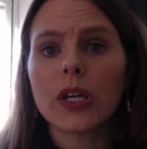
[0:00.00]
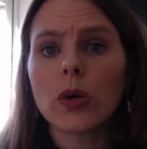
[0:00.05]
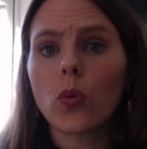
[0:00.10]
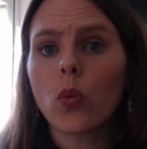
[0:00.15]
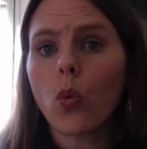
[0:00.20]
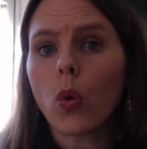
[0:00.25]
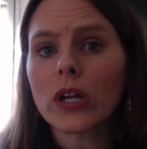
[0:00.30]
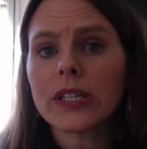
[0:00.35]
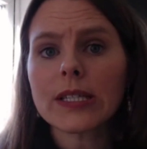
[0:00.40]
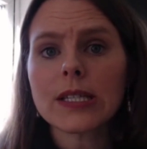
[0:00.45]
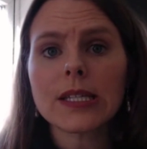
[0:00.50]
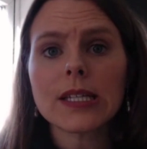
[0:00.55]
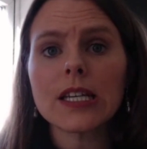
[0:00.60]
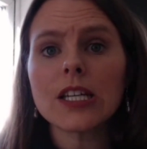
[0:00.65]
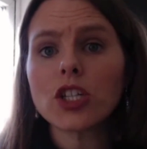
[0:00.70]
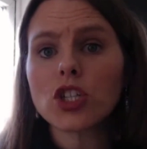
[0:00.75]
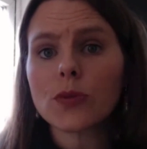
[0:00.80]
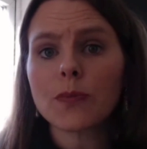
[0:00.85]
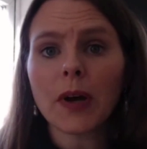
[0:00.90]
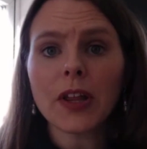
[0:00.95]
once
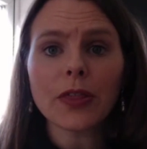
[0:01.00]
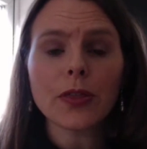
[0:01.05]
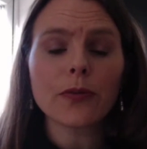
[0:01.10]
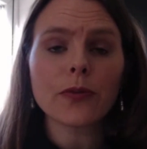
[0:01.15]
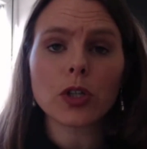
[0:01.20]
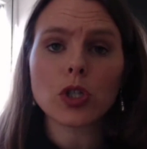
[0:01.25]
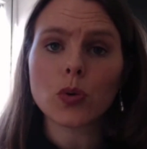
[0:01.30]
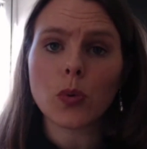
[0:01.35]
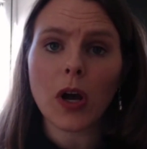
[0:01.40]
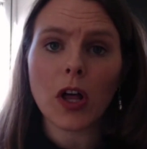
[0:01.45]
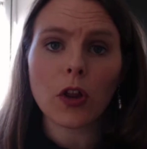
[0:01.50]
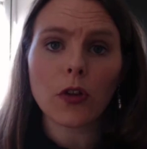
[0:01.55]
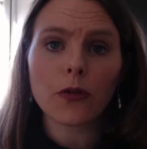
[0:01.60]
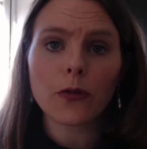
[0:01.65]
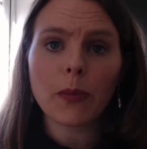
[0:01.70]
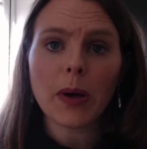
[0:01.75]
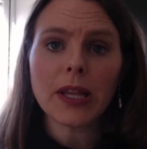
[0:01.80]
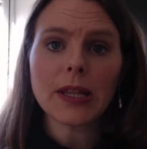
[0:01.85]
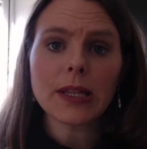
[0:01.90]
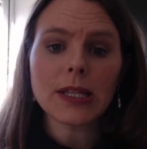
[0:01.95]
each month for
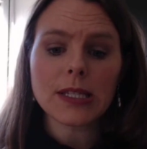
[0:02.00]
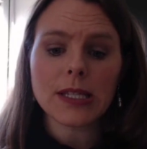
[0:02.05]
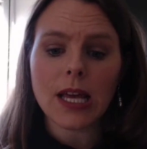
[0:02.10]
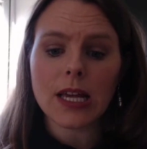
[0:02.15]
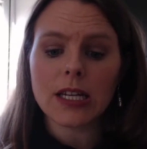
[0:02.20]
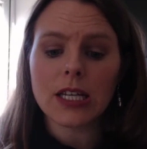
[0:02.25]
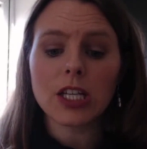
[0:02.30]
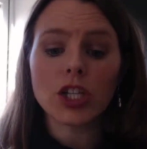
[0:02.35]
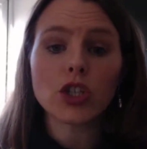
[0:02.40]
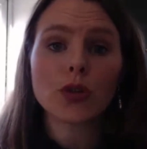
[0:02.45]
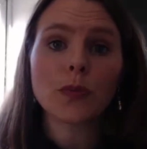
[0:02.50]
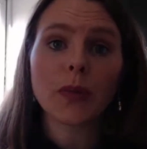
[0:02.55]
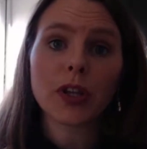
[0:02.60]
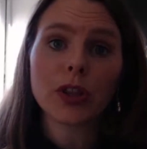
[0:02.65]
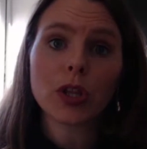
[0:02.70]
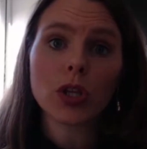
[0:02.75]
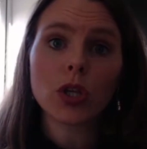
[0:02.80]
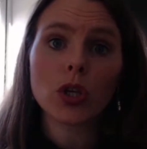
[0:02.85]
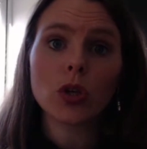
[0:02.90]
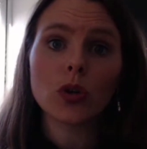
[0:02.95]
12 months, and each
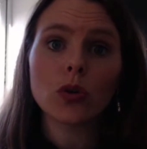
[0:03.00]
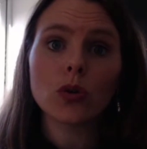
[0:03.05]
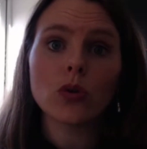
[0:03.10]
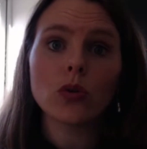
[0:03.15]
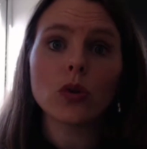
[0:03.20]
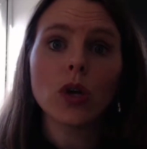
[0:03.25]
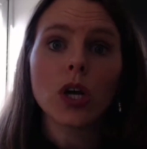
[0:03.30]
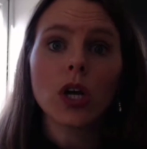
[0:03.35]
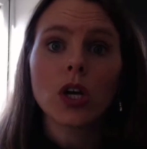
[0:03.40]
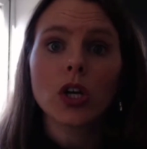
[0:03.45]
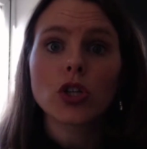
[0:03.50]
month you